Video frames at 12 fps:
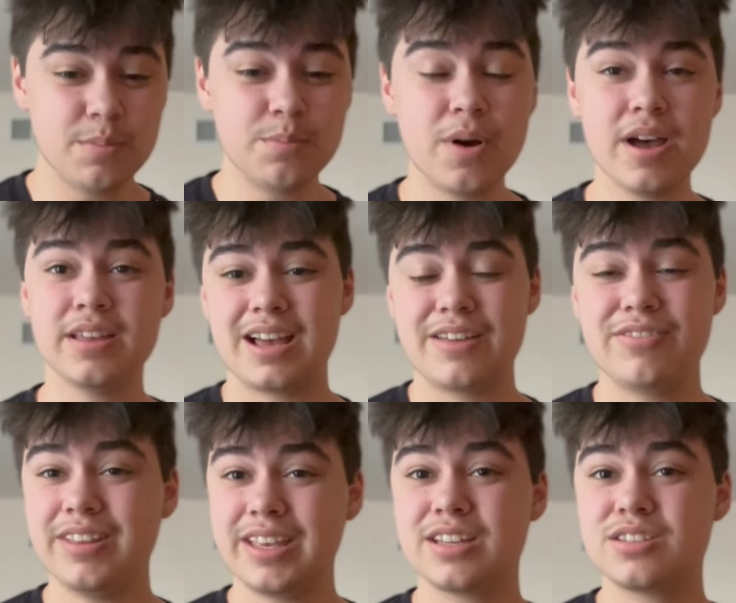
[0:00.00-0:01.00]
But I
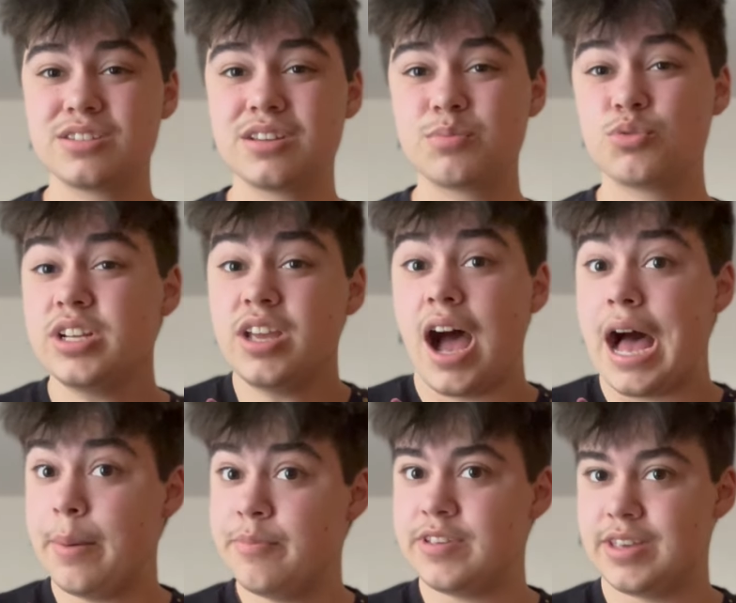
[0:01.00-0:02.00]
feel like it's pretty
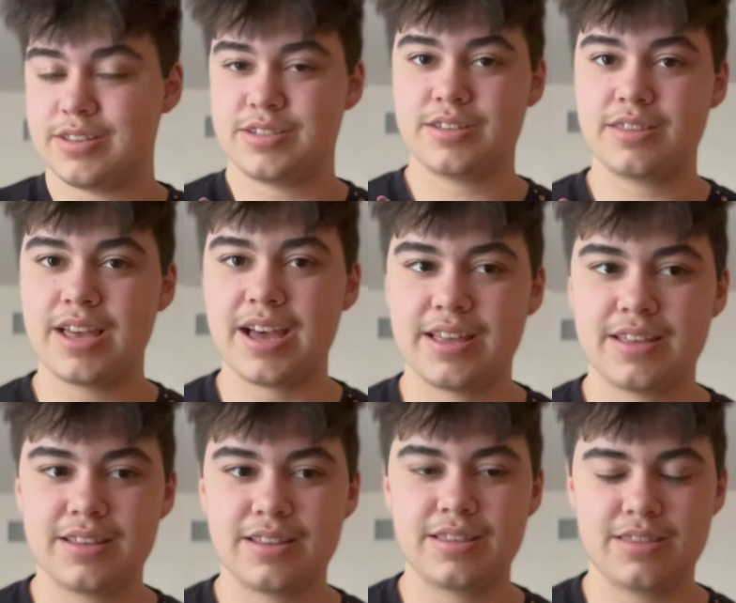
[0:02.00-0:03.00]
obvious that
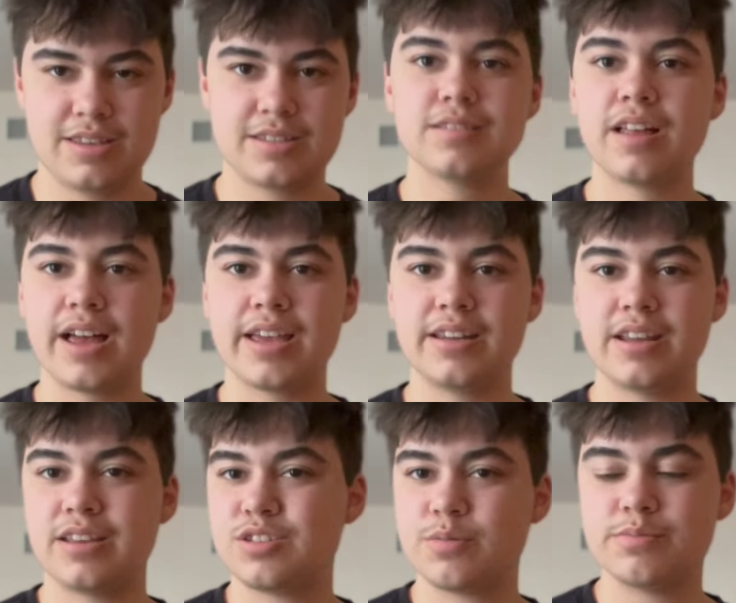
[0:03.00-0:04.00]
this line
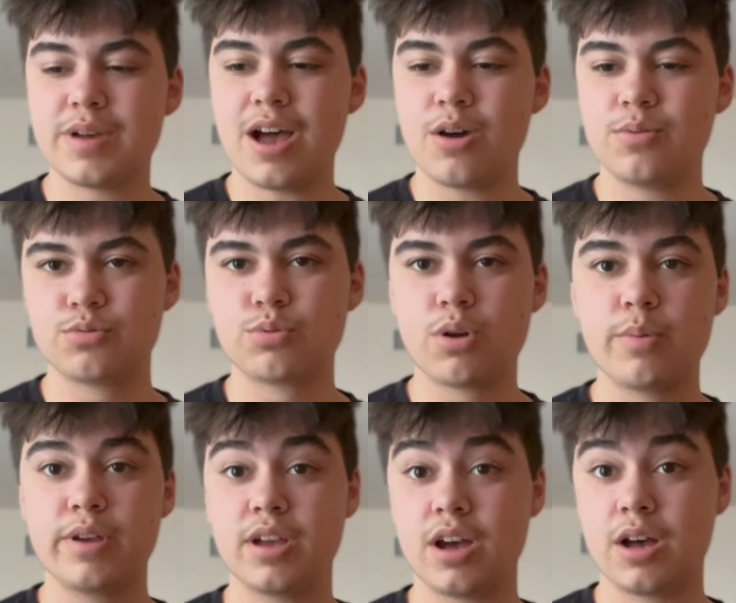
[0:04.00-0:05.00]
is about
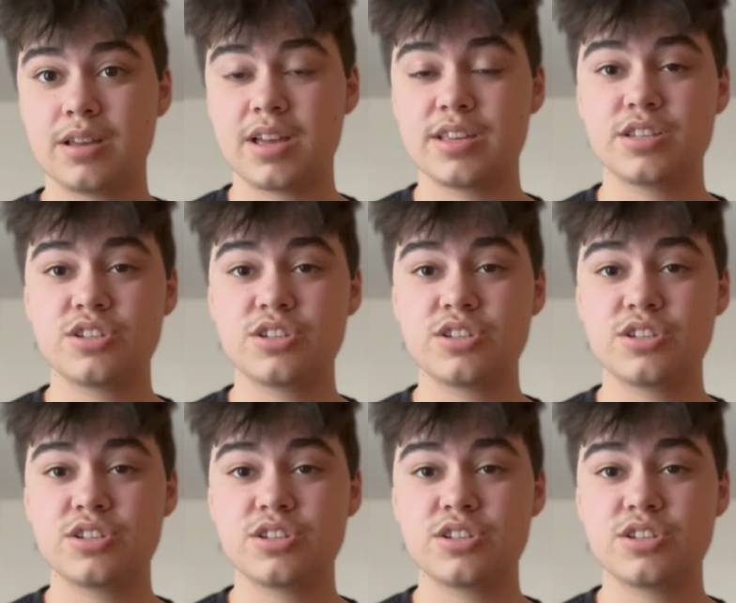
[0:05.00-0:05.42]
growing up as a